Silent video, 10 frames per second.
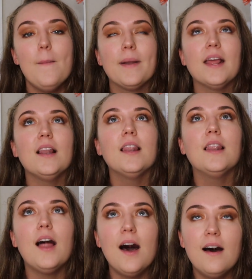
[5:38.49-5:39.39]
But I
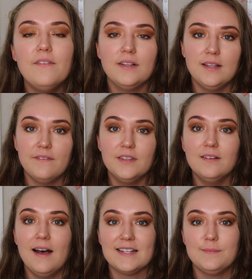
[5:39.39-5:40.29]
love The
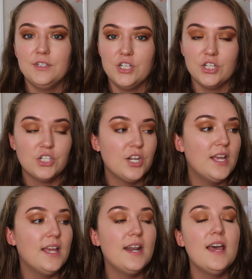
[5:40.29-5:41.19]
Last
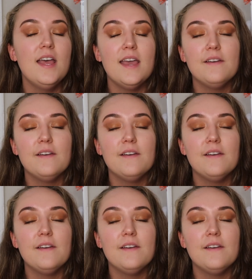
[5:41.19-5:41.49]
Magician.